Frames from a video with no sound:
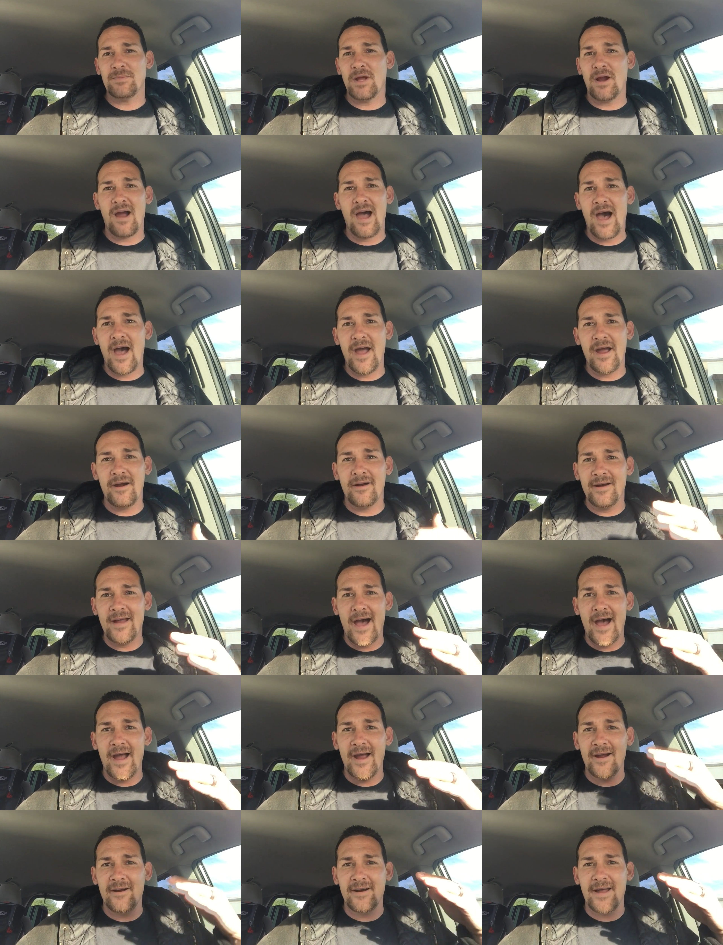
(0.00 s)
up there higher and
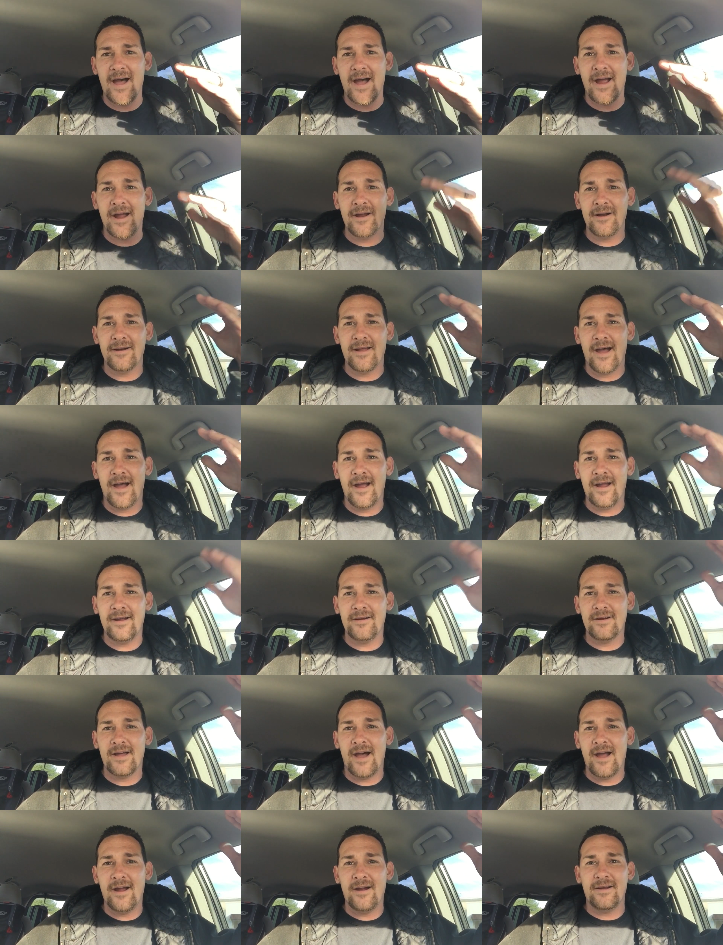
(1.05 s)
higher and higher and higher
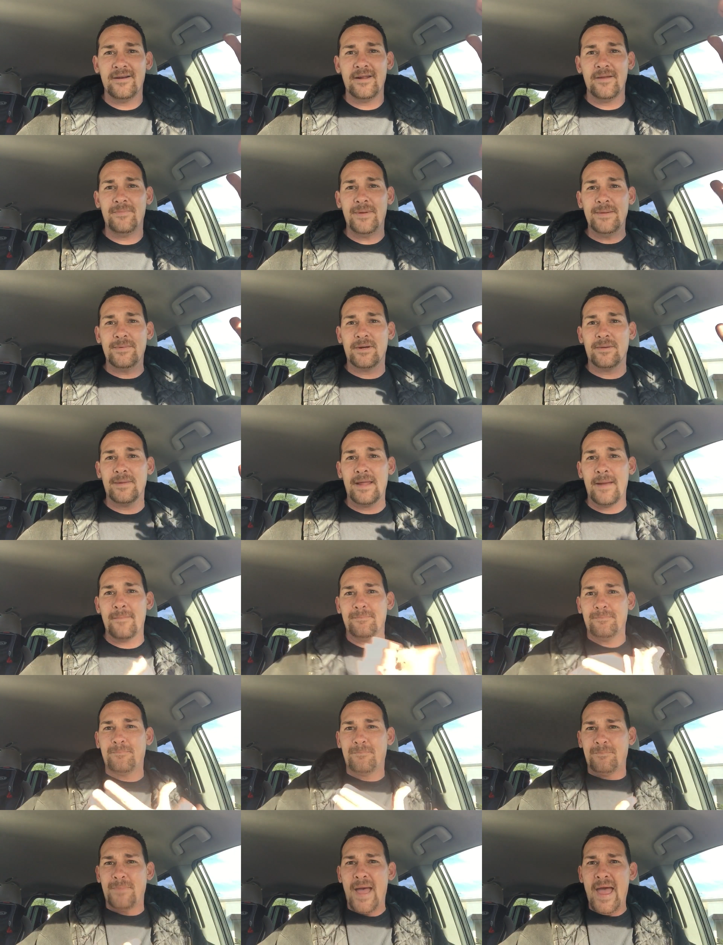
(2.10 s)
and higher, and then people are gonna be like,
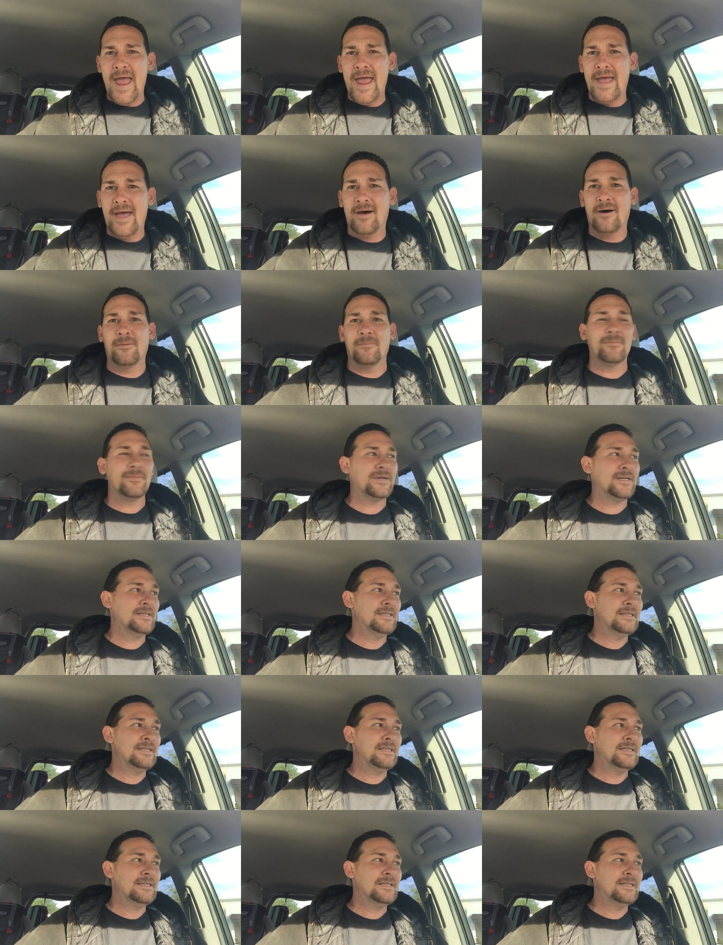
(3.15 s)
bam!